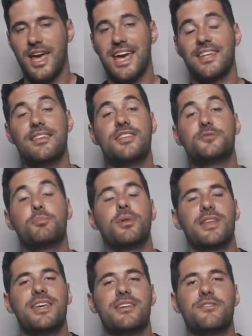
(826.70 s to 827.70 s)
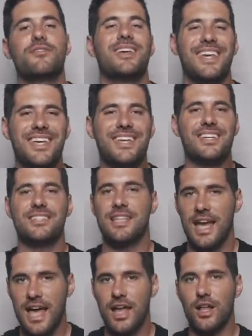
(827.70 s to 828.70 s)
And this belief is
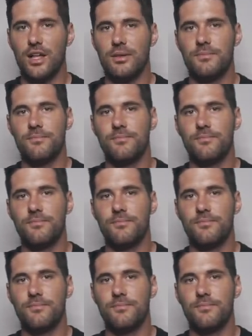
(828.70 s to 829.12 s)
hell.